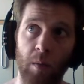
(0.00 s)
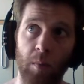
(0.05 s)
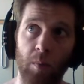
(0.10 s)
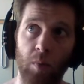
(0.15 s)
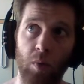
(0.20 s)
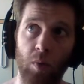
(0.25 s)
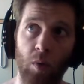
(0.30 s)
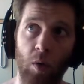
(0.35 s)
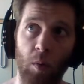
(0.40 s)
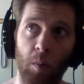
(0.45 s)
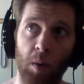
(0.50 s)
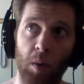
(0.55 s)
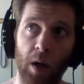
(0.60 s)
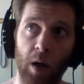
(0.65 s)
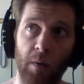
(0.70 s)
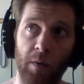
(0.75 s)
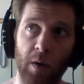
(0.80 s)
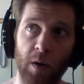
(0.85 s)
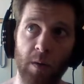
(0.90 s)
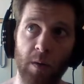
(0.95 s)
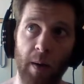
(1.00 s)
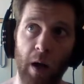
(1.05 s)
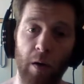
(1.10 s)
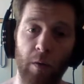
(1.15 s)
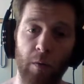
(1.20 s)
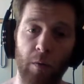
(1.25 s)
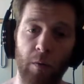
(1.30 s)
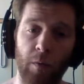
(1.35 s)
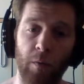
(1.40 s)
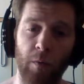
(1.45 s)
probably I think it was
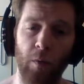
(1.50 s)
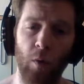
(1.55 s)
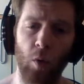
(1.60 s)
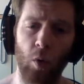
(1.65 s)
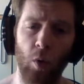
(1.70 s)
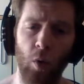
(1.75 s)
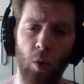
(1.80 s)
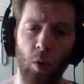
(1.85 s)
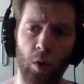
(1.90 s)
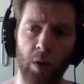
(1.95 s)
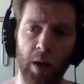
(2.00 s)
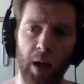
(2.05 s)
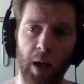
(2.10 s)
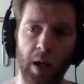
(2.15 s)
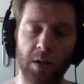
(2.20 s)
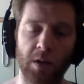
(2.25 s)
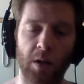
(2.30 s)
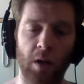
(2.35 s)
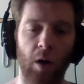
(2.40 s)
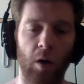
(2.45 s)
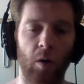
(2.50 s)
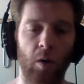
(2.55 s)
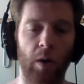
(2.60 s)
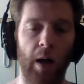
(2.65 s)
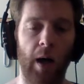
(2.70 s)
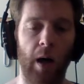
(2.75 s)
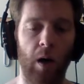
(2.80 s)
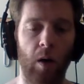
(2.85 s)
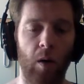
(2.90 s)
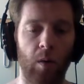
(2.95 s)
about 4 days ago
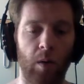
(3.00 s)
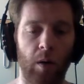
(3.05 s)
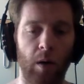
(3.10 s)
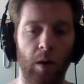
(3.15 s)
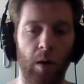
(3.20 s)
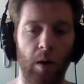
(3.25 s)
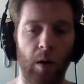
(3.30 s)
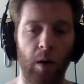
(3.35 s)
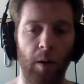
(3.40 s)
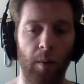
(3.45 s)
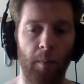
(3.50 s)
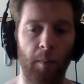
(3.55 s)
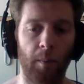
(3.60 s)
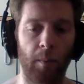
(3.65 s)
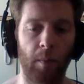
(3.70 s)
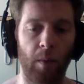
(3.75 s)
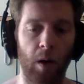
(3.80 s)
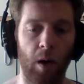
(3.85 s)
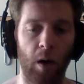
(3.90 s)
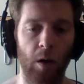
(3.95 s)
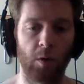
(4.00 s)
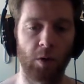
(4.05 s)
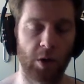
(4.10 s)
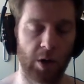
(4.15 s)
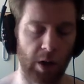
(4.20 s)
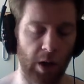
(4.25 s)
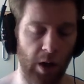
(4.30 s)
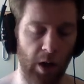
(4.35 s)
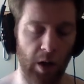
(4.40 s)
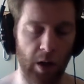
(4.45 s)
now. I
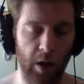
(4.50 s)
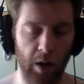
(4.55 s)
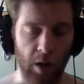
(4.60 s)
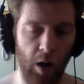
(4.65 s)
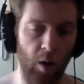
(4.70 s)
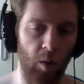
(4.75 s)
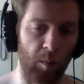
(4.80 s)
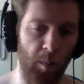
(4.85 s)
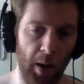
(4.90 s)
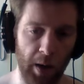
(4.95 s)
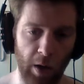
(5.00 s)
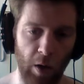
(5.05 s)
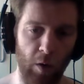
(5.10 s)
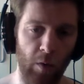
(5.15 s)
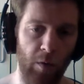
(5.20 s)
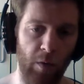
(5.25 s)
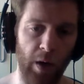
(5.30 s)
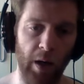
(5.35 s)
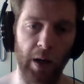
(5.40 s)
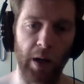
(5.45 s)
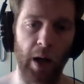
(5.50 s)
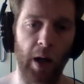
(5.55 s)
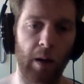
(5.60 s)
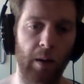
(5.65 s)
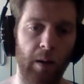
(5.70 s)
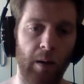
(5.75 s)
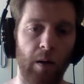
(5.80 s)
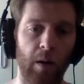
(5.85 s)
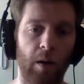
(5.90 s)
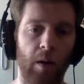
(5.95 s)
was in the car with my girlfriend,
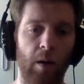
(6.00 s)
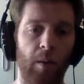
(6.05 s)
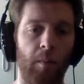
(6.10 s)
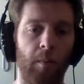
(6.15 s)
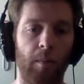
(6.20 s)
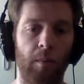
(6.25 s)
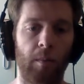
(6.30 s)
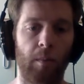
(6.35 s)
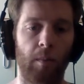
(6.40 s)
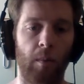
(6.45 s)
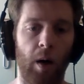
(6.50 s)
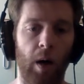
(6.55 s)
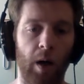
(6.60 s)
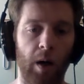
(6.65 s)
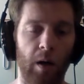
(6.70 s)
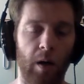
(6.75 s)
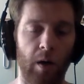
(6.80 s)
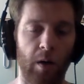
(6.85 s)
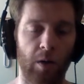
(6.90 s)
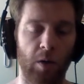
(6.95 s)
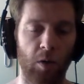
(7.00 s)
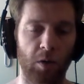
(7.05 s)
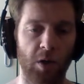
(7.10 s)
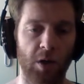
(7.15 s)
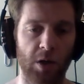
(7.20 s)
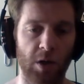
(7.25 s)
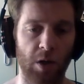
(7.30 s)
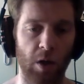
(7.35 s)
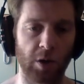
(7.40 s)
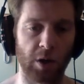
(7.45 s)
and my
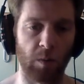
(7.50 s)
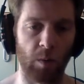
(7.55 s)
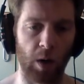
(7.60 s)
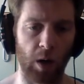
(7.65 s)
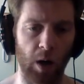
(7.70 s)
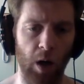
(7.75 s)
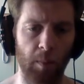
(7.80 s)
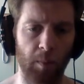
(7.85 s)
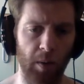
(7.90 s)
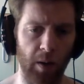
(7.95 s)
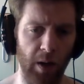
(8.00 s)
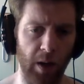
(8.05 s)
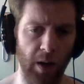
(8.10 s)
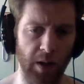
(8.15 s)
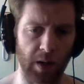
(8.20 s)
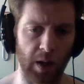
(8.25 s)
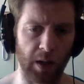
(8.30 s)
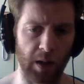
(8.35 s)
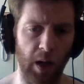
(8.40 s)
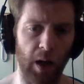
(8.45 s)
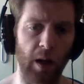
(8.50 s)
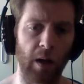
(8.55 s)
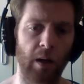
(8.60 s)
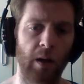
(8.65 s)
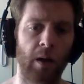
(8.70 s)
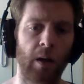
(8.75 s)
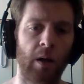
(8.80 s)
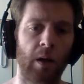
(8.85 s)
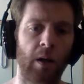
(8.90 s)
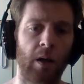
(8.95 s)
doctor's surgery rang up, and they said that
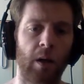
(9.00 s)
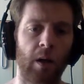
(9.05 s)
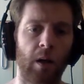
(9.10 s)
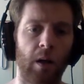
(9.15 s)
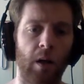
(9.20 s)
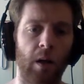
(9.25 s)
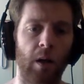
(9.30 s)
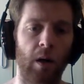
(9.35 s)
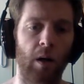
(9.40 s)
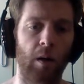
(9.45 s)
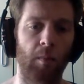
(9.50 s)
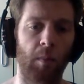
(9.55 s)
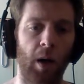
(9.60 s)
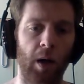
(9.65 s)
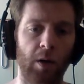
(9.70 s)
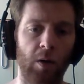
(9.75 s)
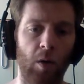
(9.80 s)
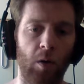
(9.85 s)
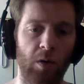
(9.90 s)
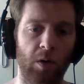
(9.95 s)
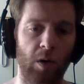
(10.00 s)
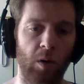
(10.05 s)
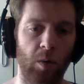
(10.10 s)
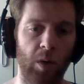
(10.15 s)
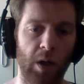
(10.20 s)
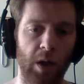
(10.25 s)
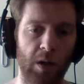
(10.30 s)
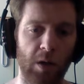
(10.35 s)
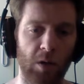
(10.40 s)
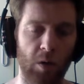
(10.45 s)
my doctor would
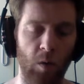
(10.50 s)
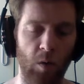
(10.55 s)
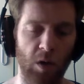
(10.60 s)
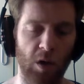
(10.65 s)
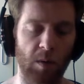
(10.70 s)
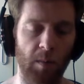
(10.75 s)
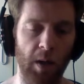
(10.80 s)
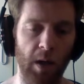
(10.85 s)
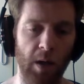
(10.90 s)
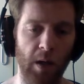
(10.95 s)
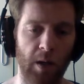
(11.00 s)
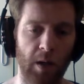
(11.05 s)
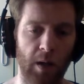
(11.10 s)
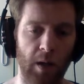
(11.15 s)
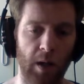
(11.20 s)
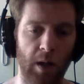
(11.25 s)
need to talk to me.